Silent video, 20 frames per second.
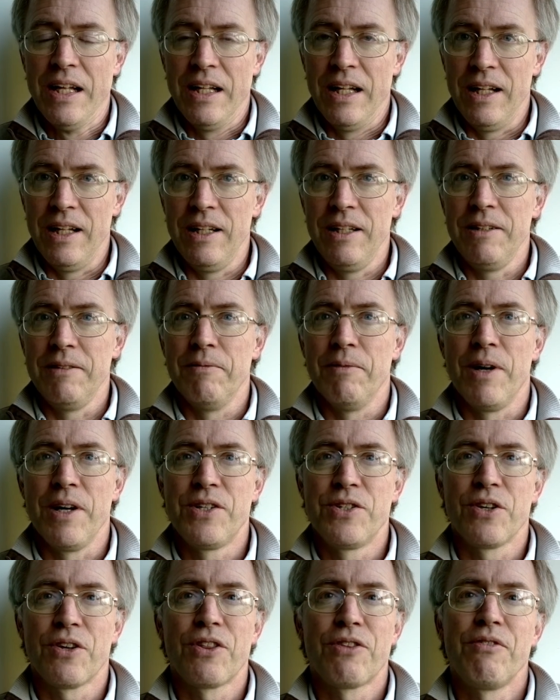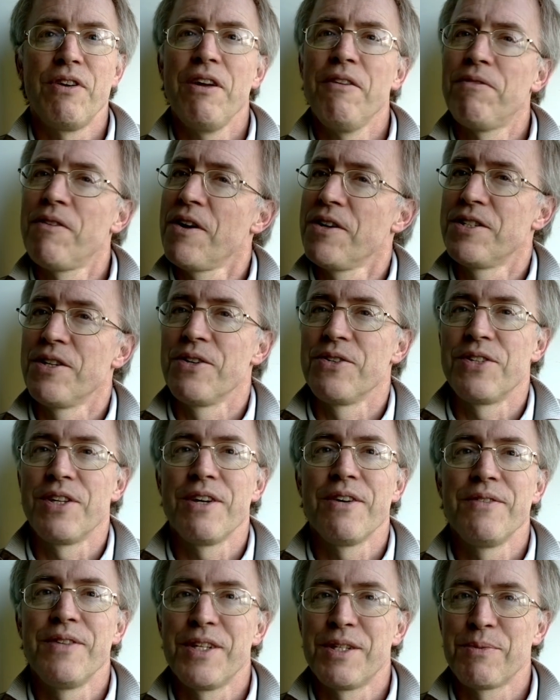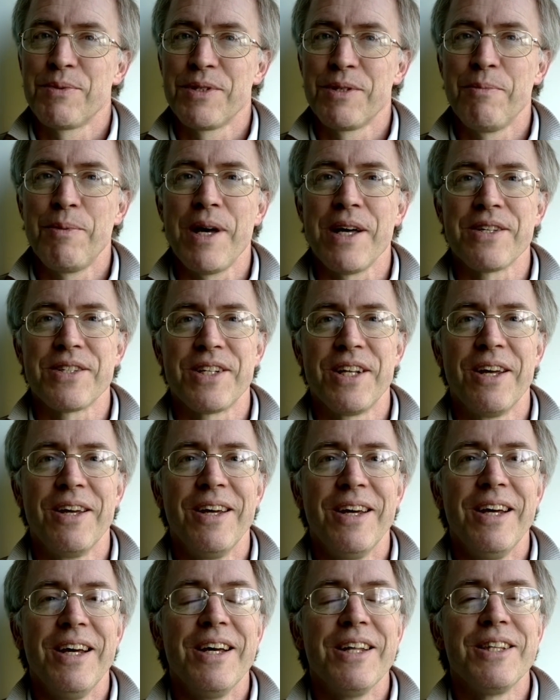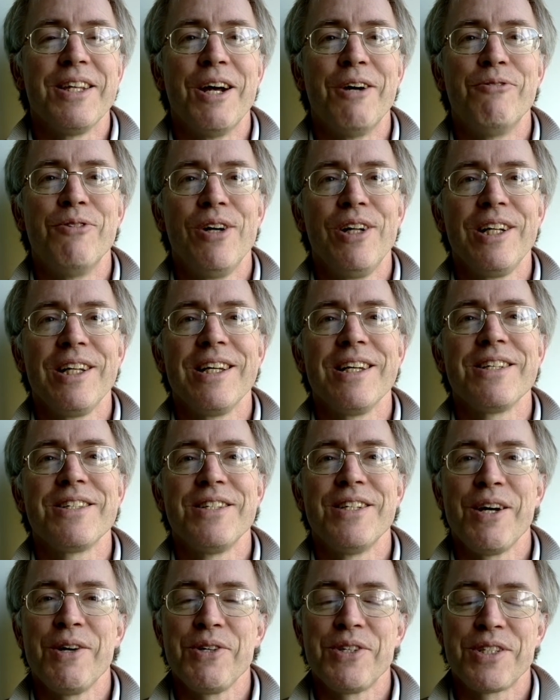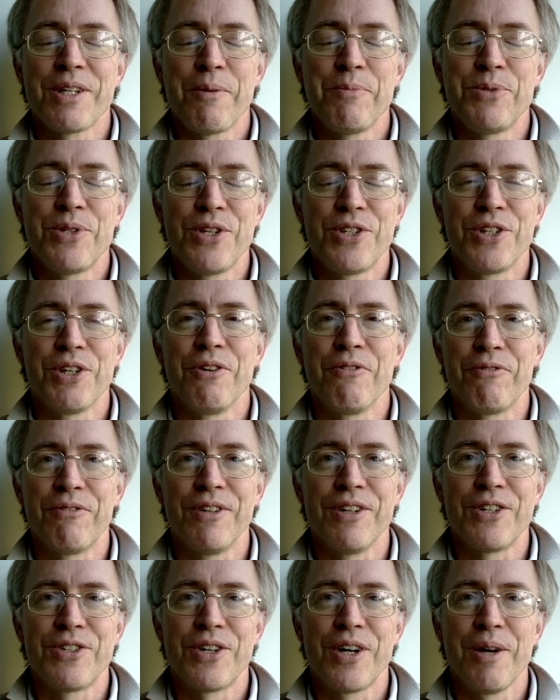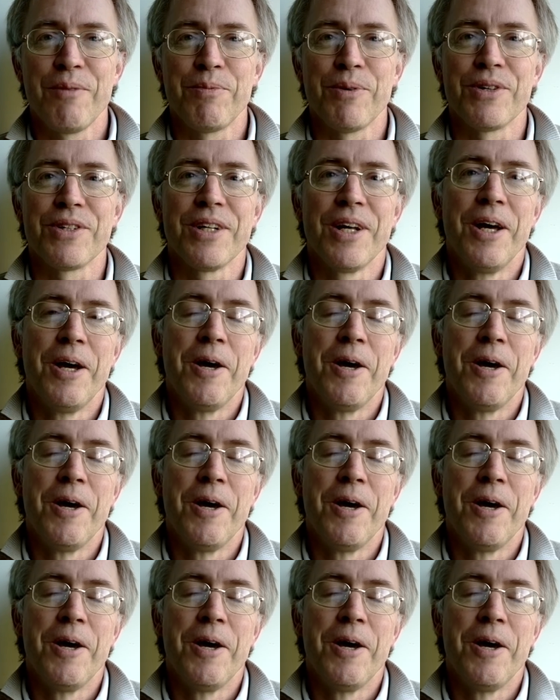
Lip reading: I took three photos here and this was the best. There really is no substitute for a tripod.